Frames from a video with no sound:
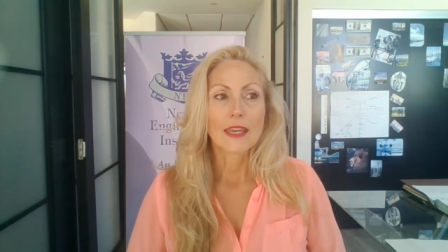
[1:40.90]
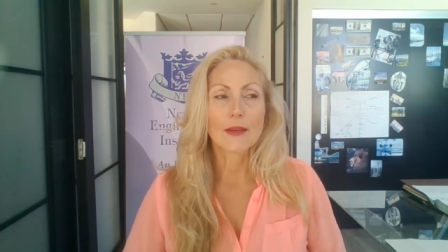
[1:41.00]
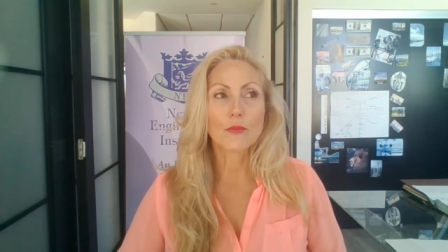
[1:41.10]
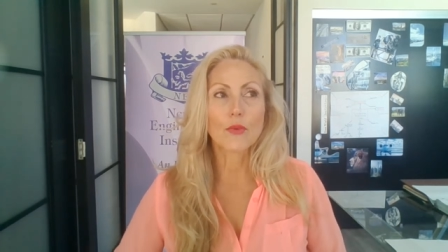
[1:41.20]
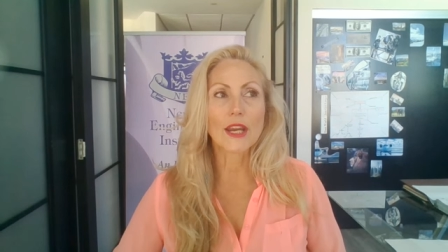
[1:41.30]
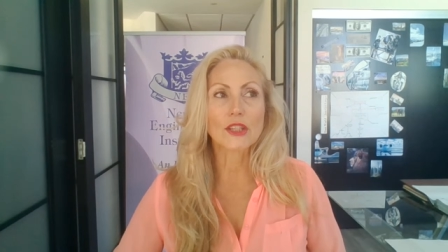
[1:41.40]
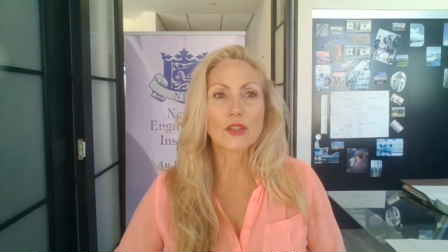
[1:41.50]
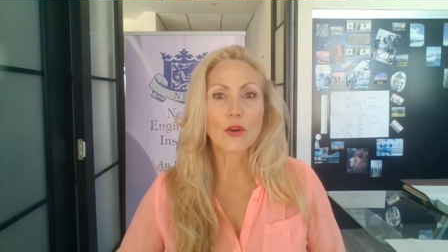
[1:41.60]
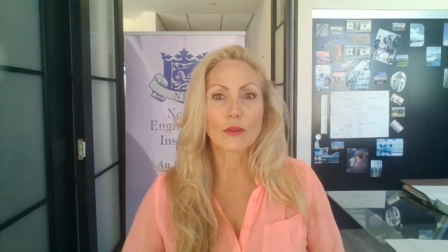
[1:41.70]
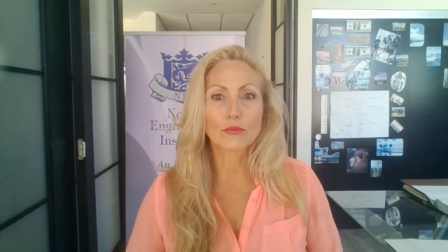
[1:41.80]
When
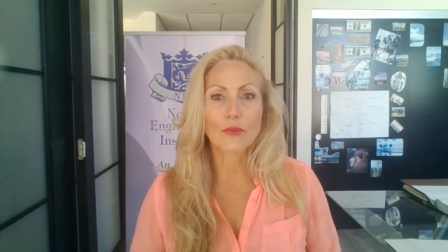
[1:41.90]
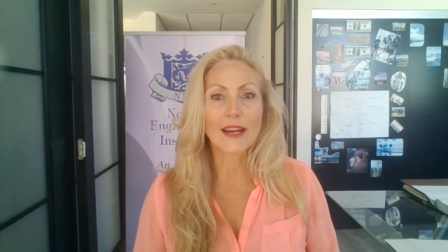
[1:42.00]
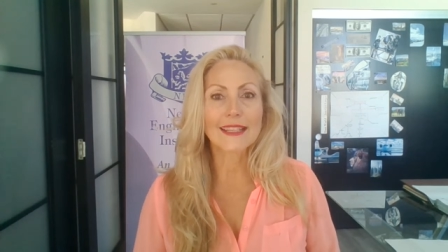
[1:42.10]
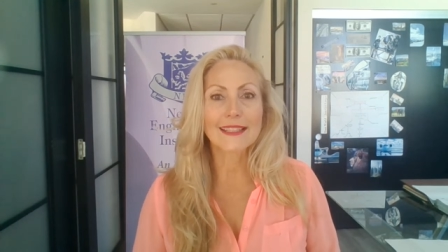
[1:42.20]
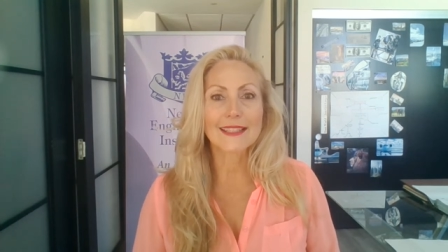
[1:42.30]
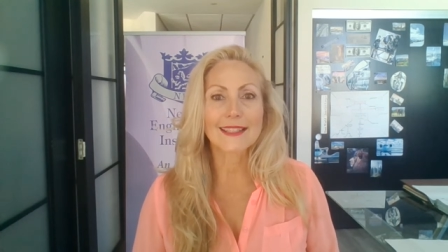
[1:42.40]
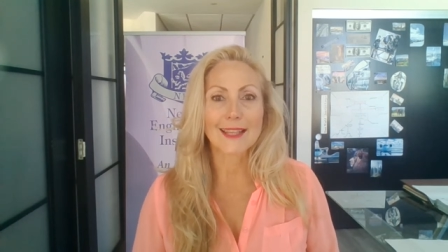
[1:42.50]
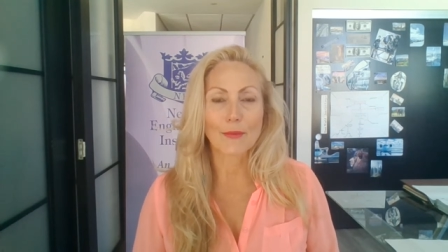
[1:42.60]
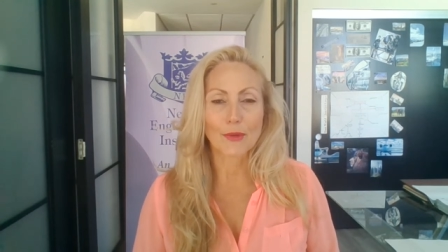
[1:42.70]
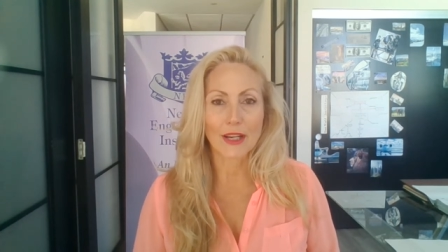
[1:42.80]
you're running
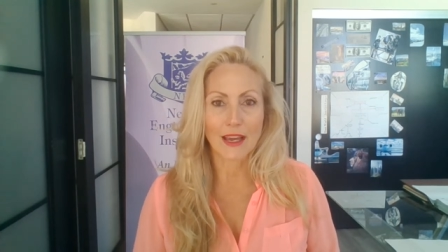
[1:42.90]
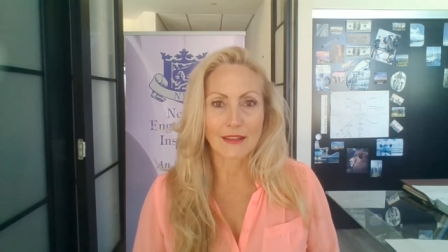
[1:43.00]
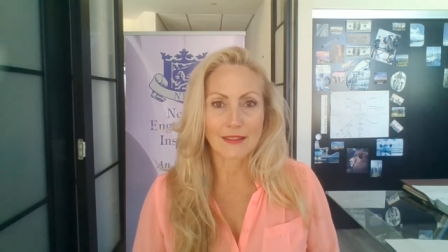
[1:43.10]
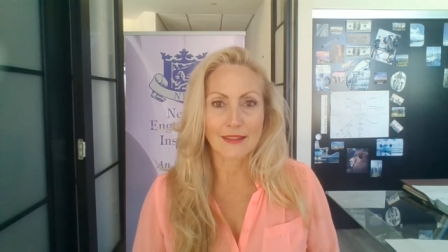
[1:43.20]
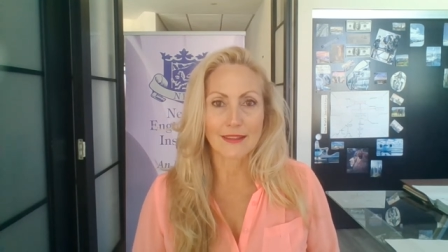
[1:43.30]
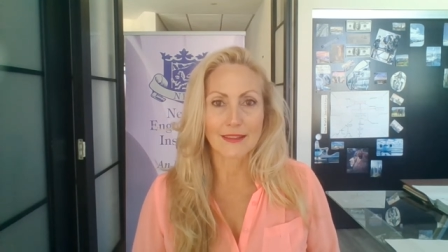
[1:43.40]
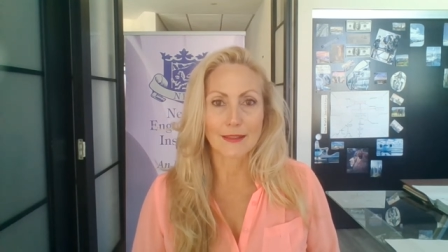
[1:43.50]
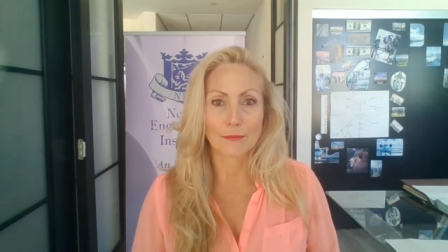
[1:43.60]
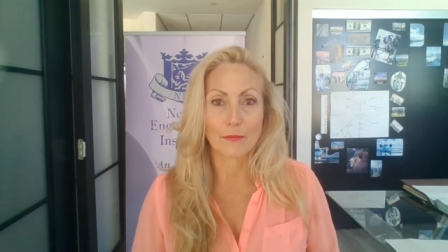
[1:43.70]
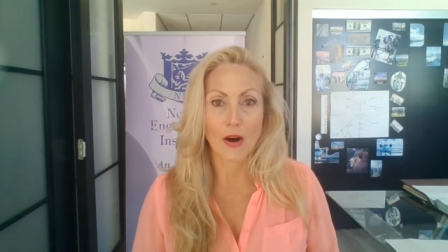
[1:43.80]
someone
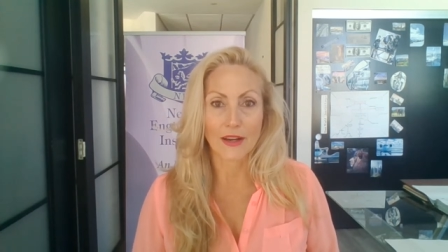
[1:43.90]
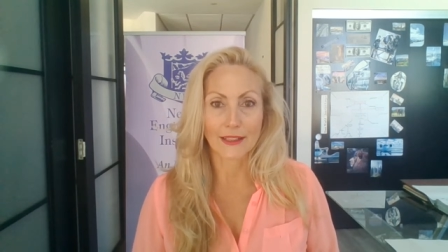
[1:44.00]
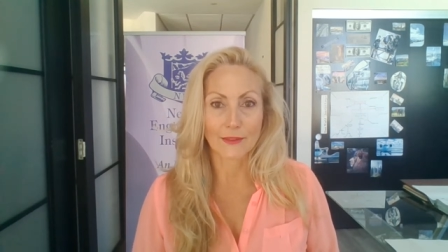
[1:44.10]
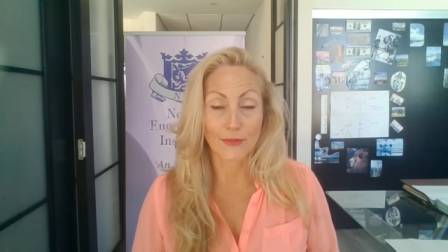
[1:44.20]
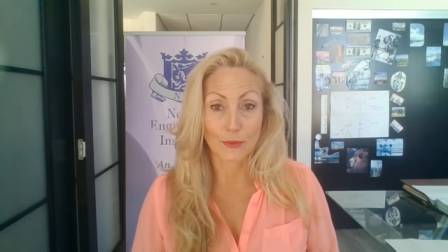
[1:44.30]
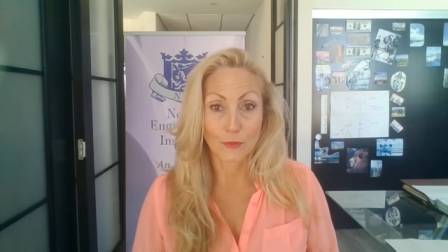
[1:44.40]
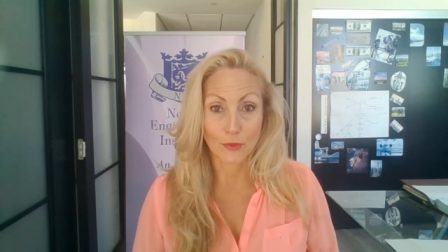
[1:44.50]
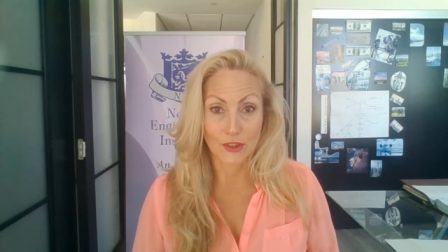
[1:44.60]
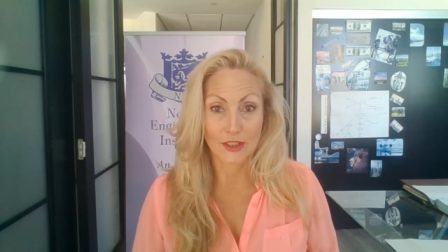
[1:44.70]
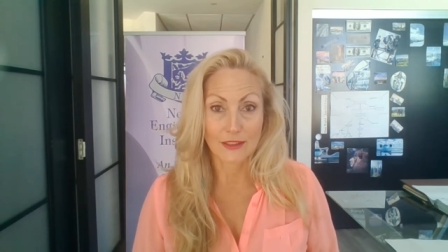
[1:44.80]
else's model of the
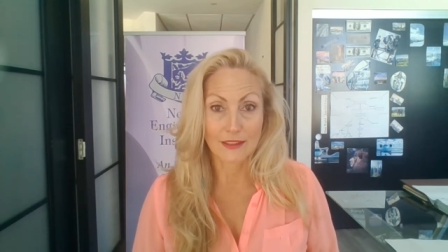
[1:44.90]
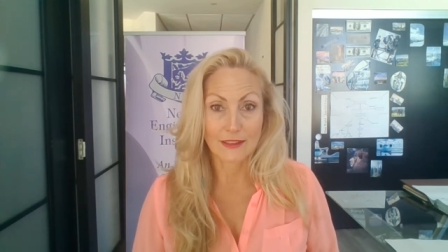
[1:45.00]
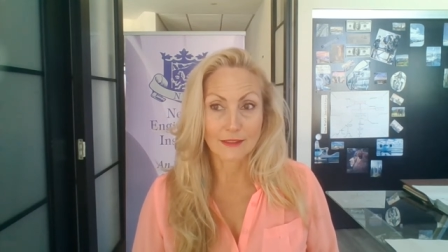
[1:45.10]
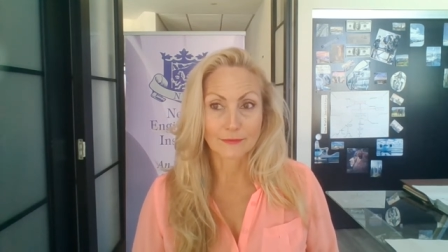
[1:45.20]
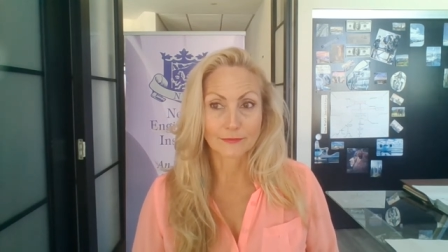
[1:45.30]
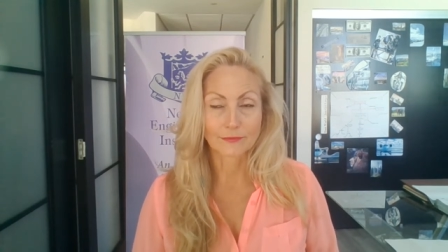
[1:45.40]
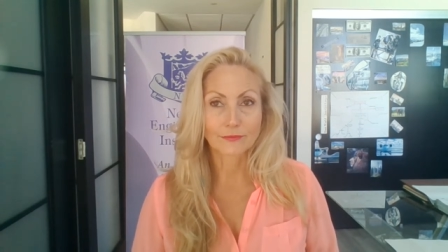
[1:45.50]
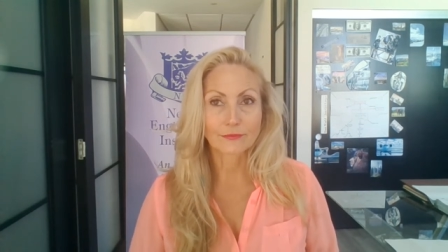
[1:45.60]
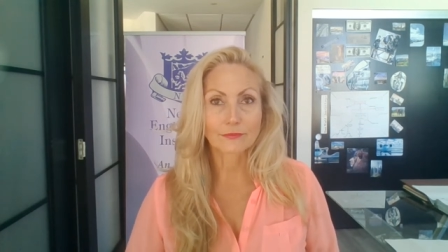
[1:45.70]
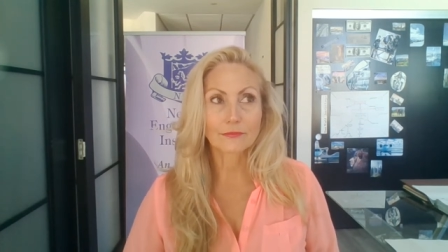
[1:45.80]
world,
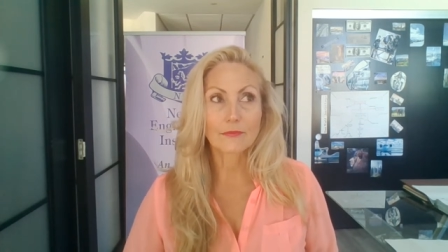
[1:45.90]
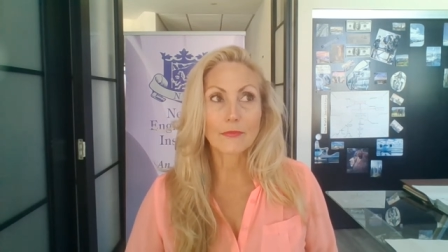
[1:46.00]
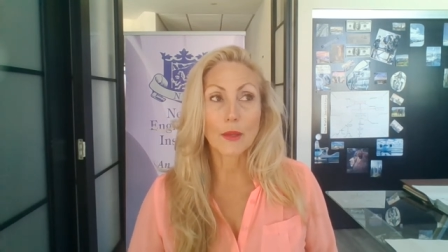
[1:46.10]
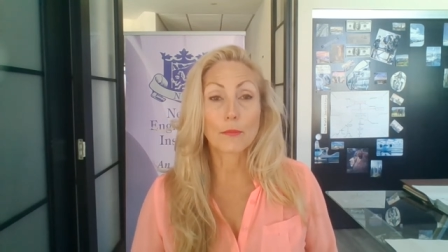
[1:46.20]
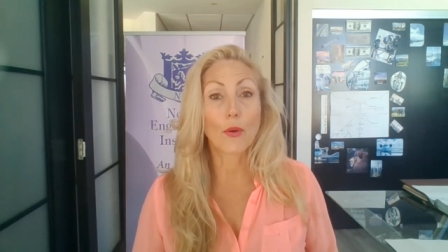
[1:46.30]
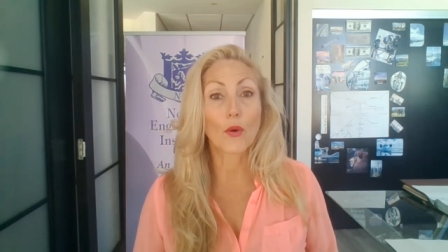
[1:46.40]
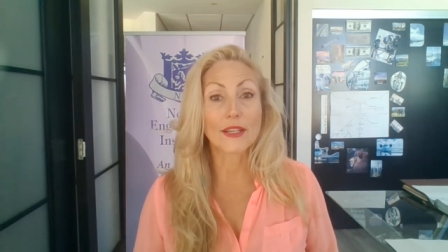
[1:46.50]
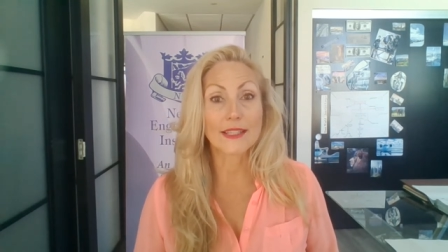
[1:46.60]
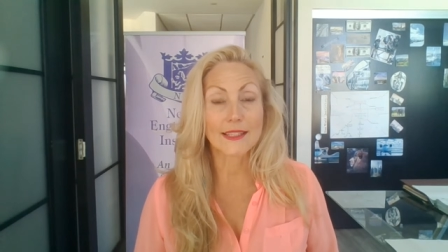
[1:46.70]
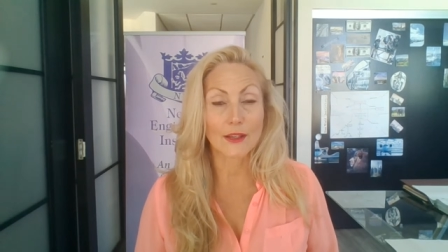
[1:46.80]

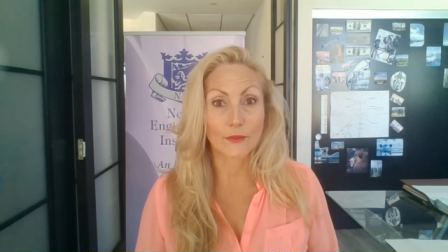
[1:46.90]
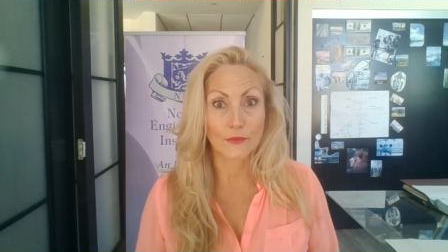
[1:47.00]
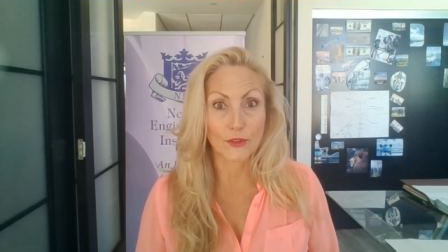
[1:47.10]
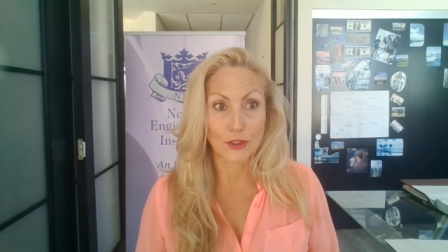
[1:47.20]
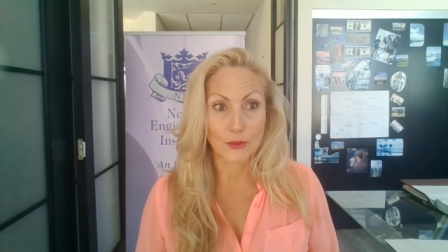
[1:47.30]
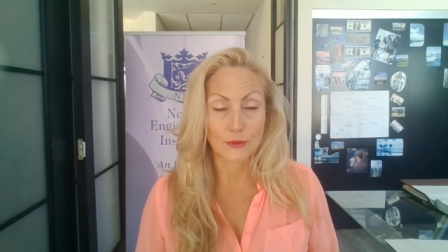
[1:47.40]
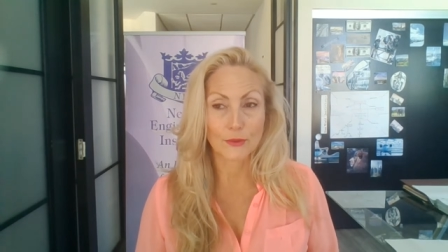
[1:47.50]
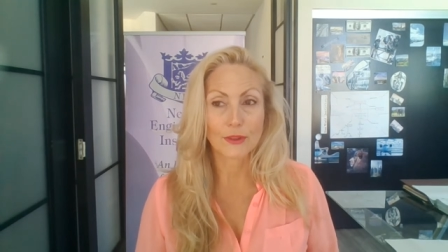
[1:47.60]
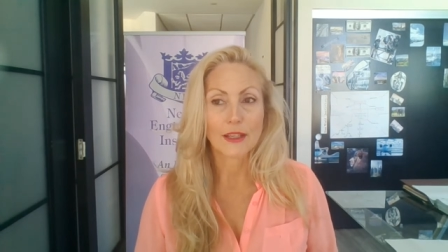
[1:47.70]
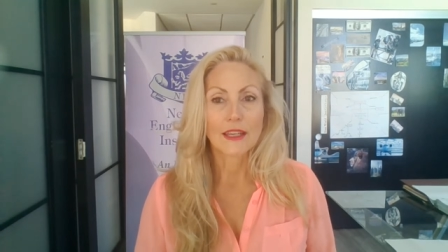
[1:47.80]
points of
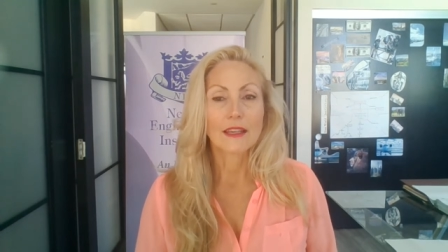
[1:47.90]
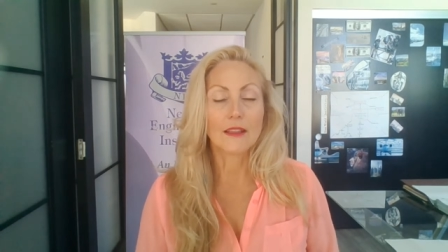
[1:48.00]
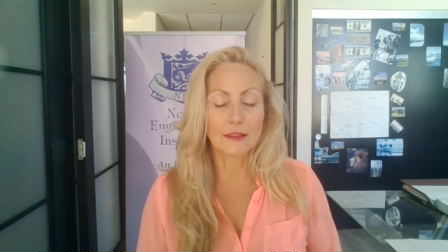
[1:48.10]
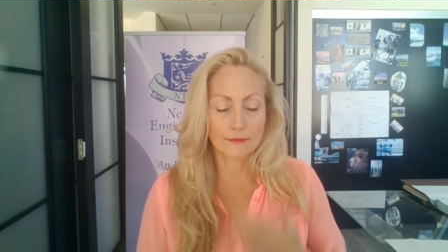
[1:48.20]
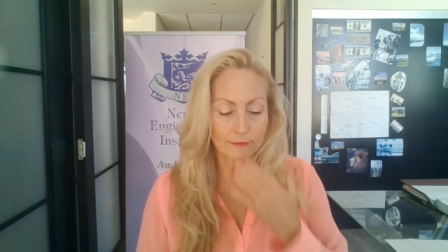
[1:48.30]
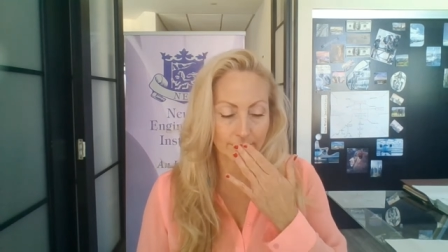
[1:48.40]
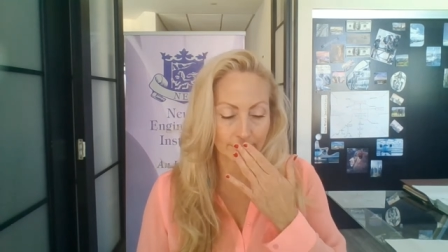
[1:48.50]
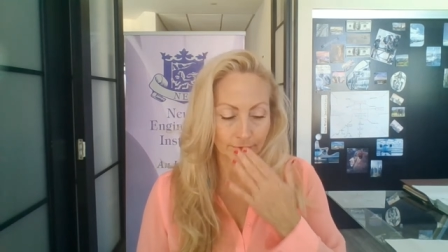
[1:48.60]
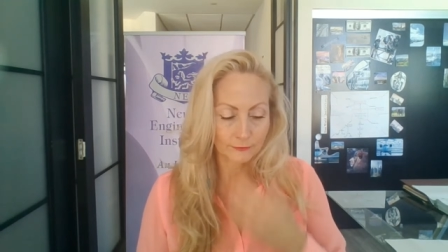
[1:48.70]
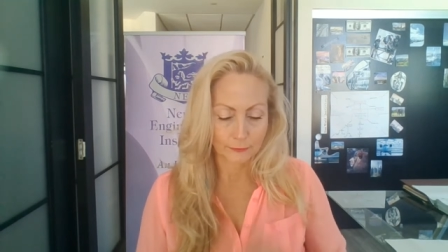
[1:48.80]
view,
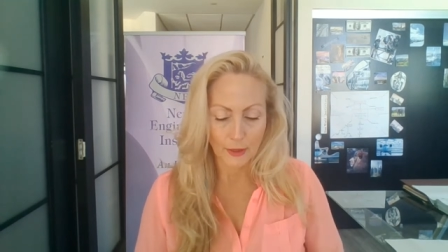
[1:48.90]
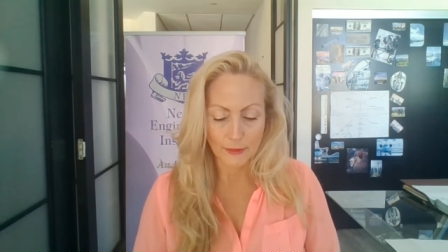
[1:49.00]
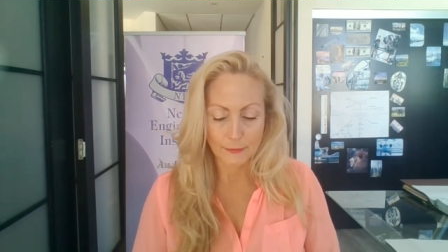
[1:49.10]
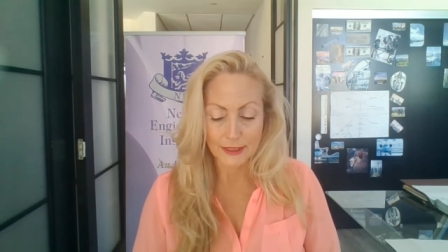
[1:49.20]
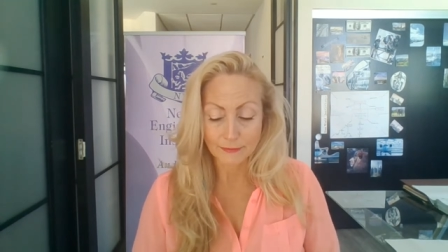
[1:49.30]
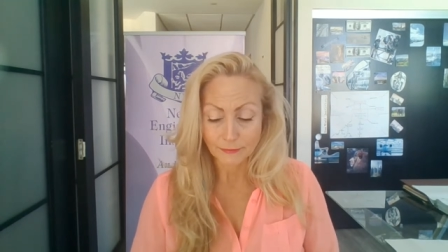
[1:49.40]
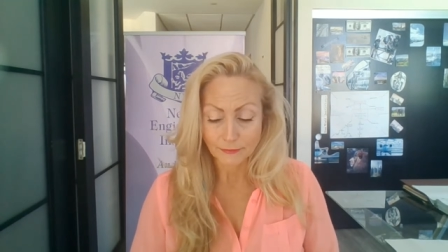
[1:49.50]
pardon me,